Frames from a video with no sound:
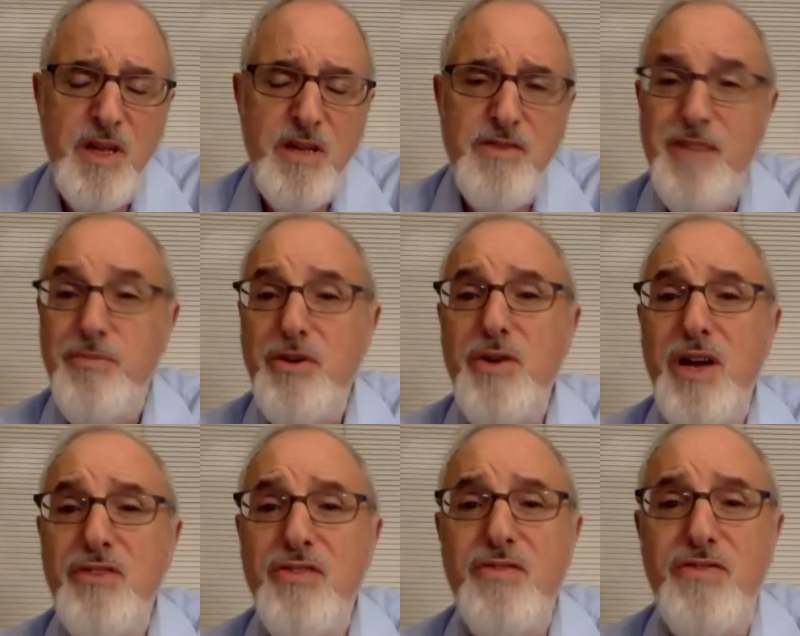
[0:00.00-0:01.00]
a very
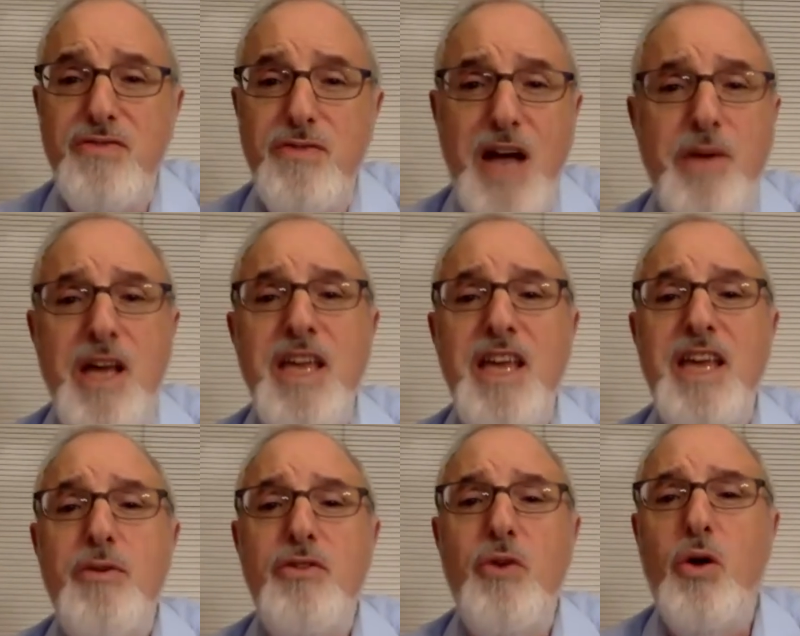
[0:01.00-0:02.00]
progressive rabbi.
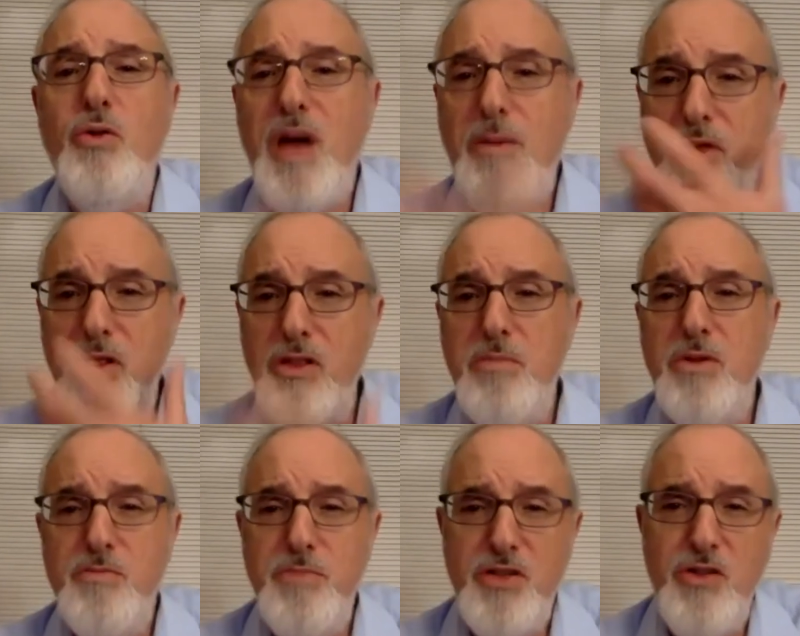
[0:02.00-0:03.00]
He was an old rabbi with a
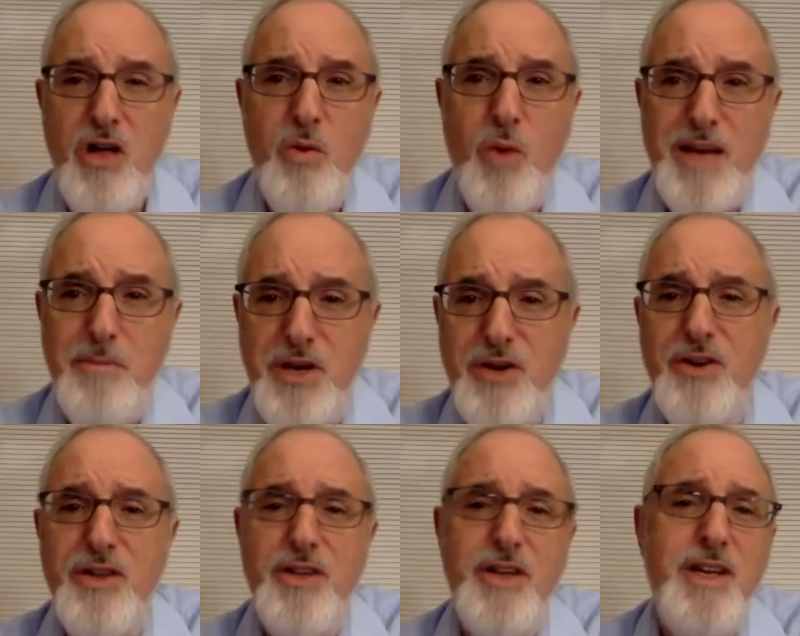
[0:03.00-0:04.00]
big, long white beard,
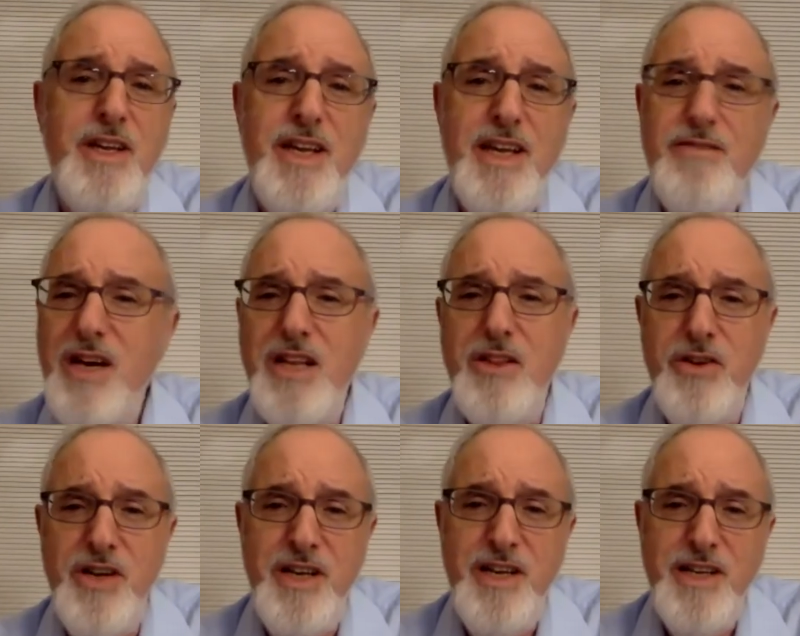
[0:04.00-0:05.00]
very
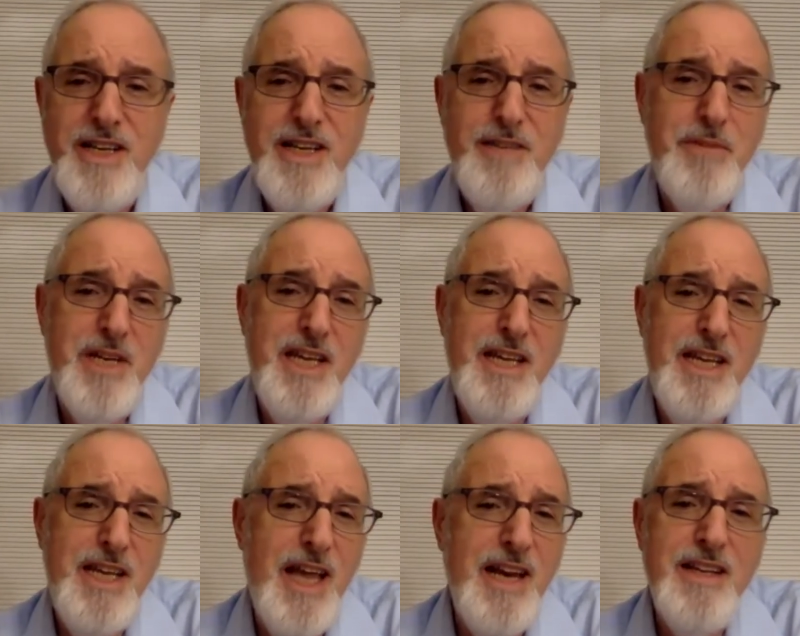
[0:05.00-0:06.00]
learned, but he,
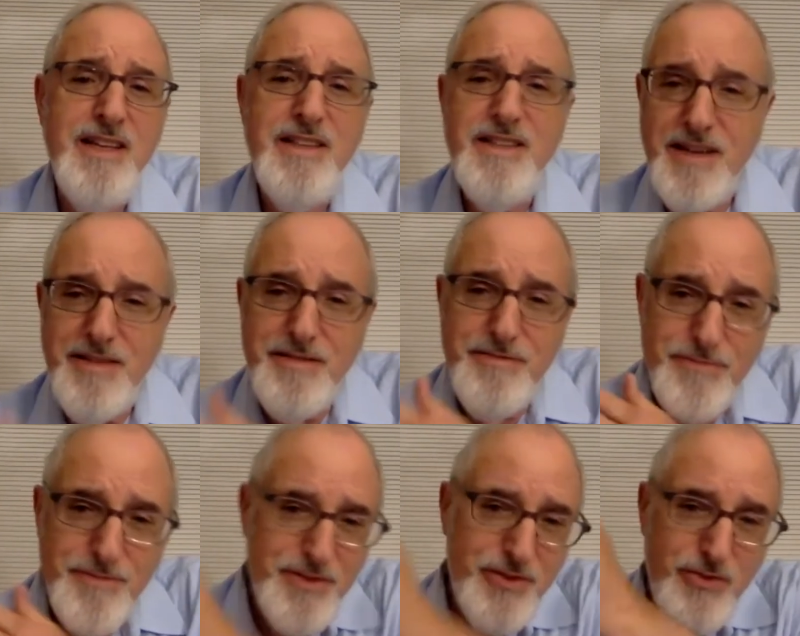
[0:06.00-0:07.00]
he had a
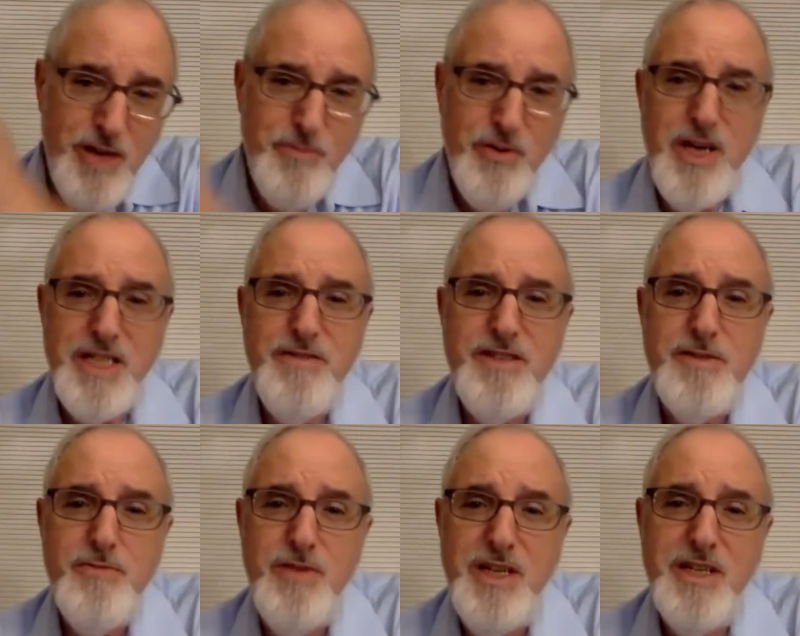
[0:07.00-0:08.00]
strong progressive
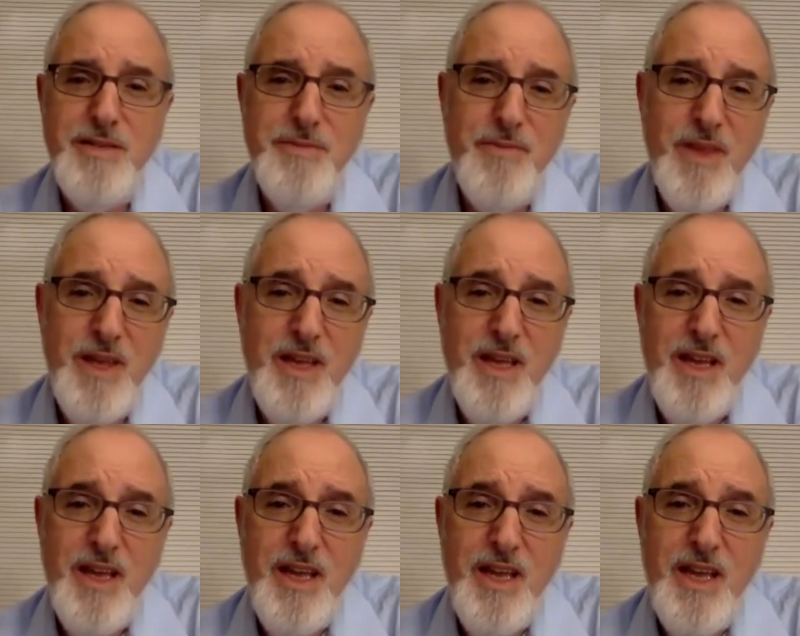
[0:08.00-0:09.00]
streak.
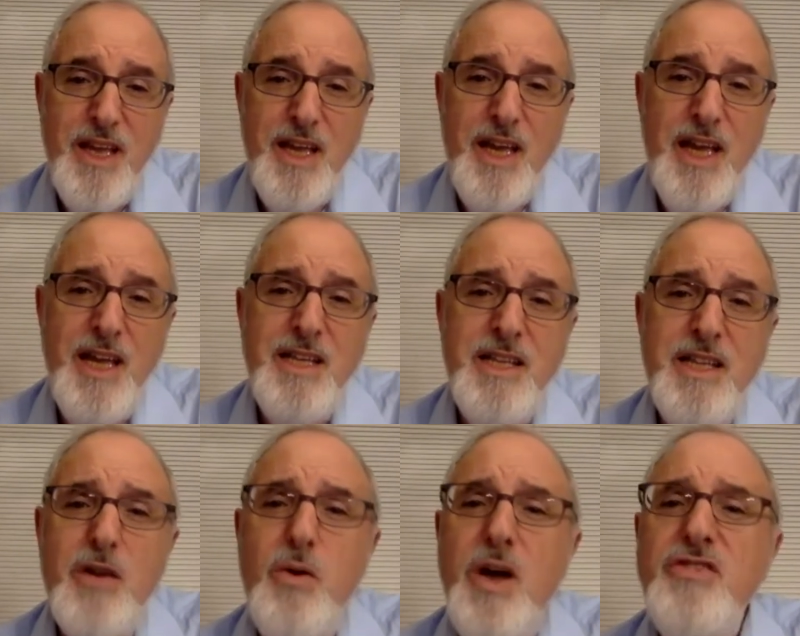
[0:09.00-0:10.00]
And the
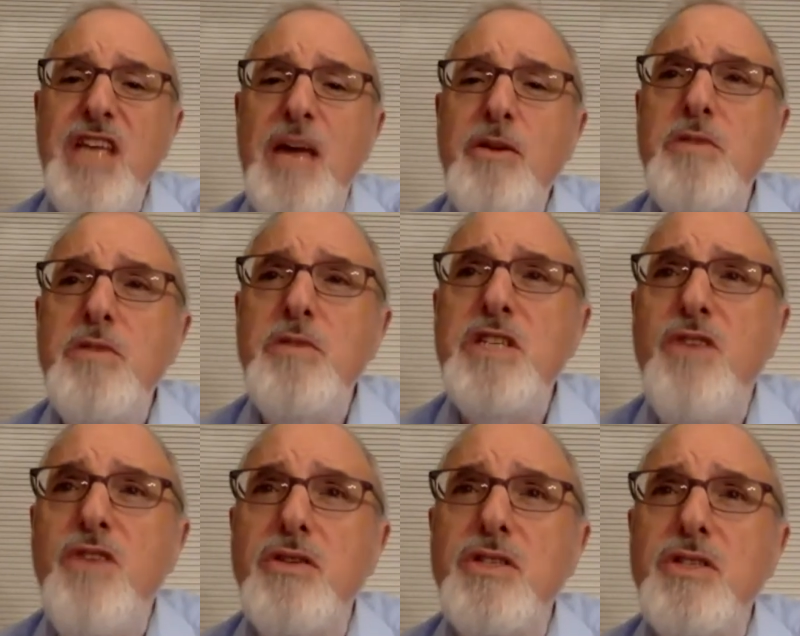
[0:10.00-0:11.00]
question came to him as
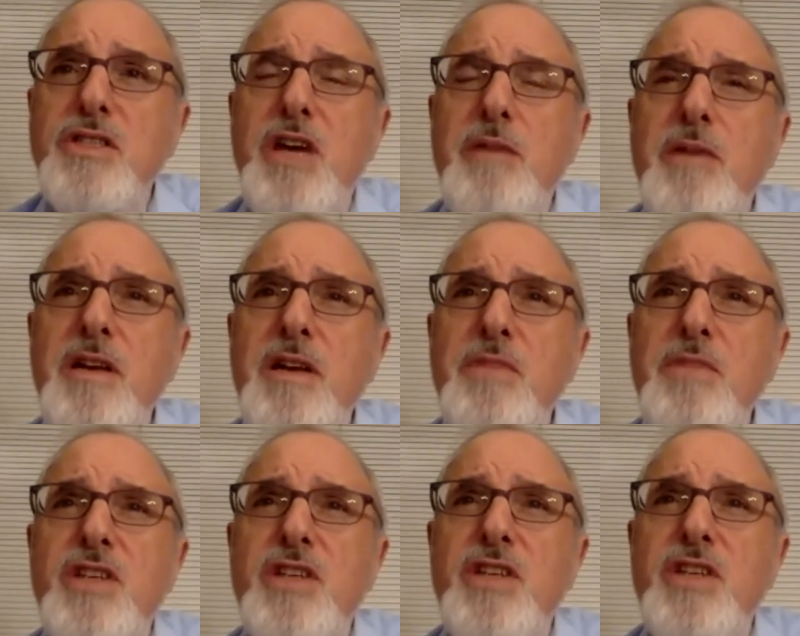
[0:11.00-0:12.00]
follows Is Rabbi
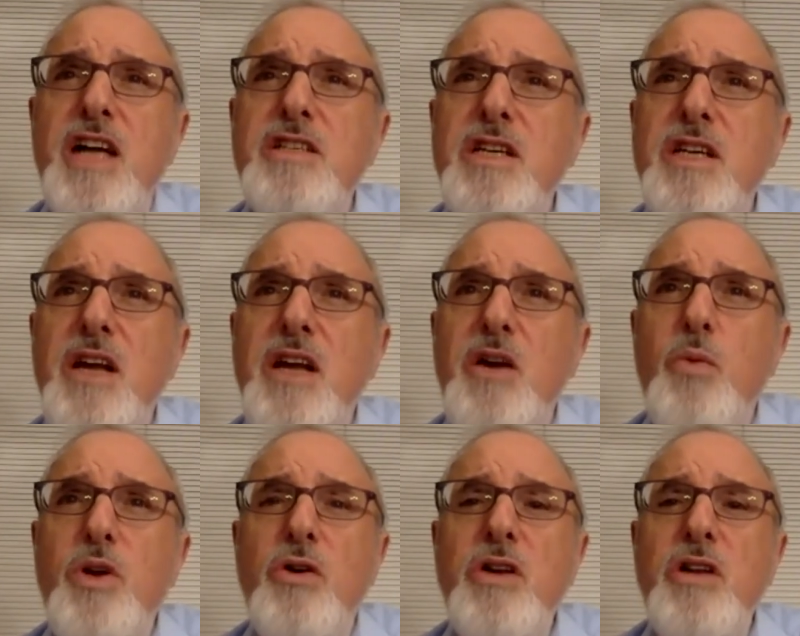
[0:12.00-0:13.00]

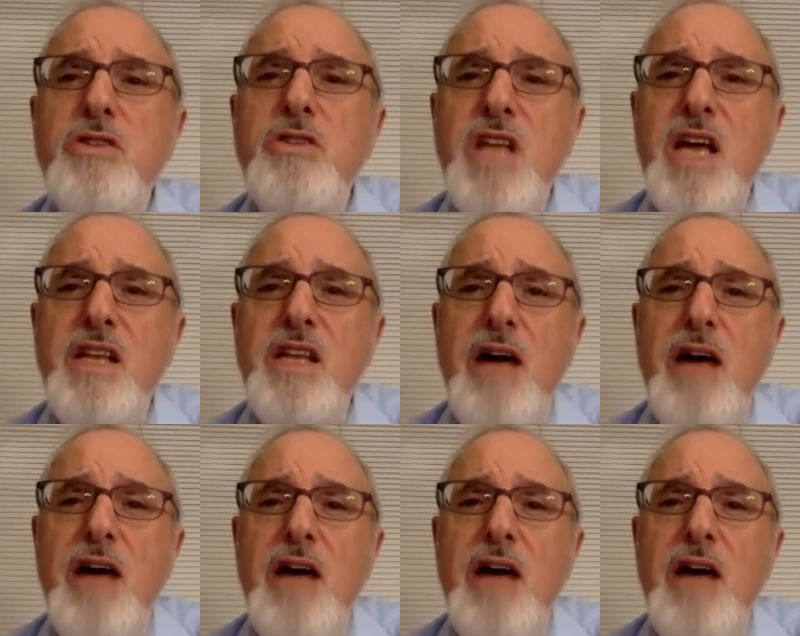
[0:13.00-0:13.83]
we don't understand it. How